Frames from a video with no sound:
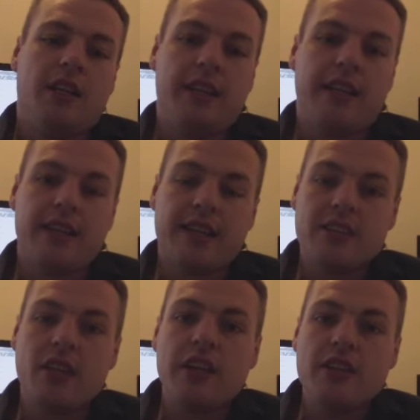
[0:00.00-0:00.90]
As
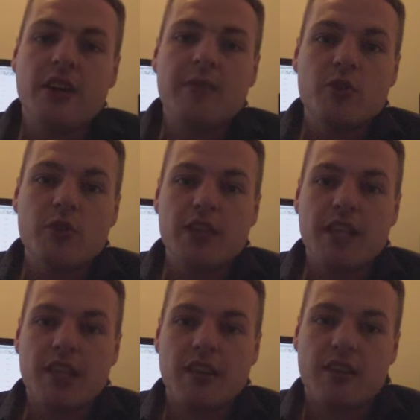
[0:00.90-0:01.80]
a lot of you know, I'm doing
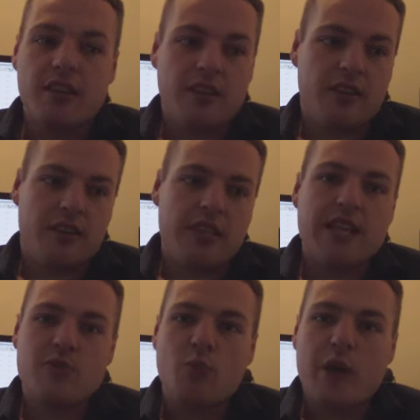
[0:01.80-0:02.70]
a
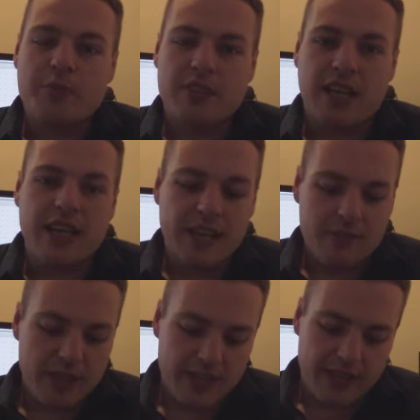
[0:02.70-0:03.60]
NES website. I
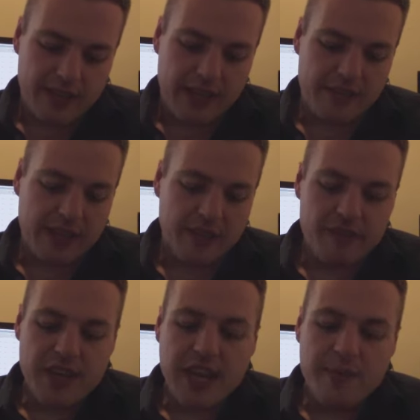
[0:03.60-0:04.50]
mean,
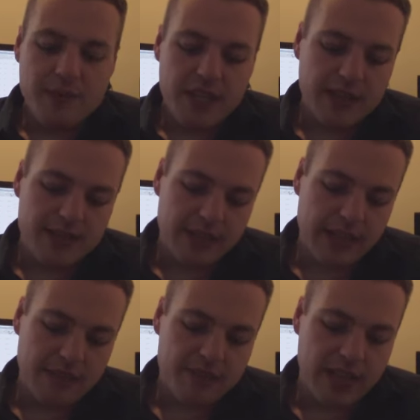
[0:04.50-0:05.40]
I've named it.
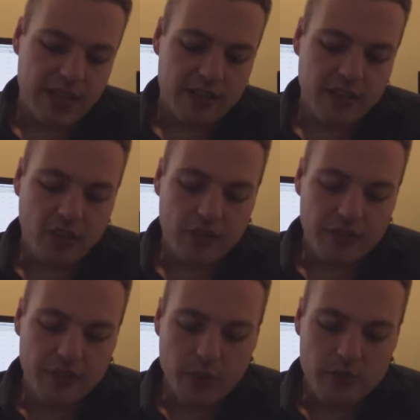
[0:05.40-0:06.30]
I've taken all the
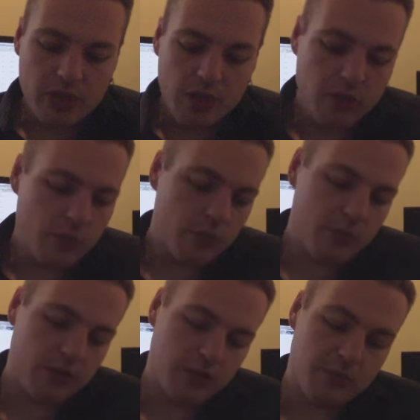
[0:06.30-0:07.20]

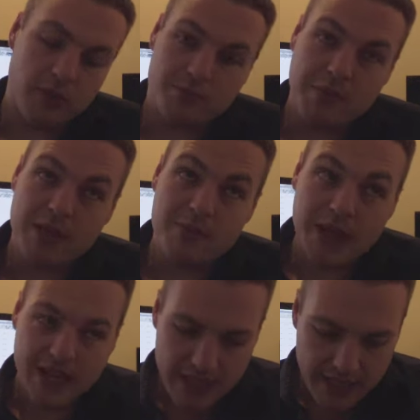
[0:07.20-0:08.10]
photos, many
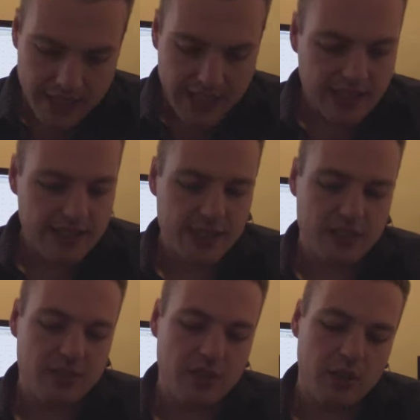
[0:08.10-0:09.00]
magazine scans as I
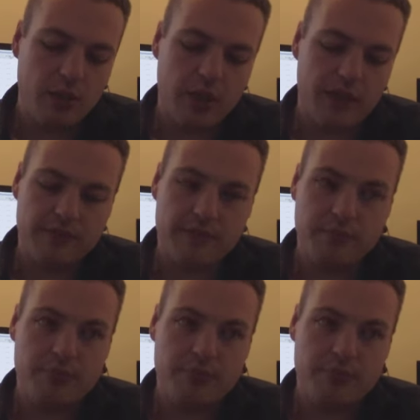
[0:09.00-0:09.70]
can do. I've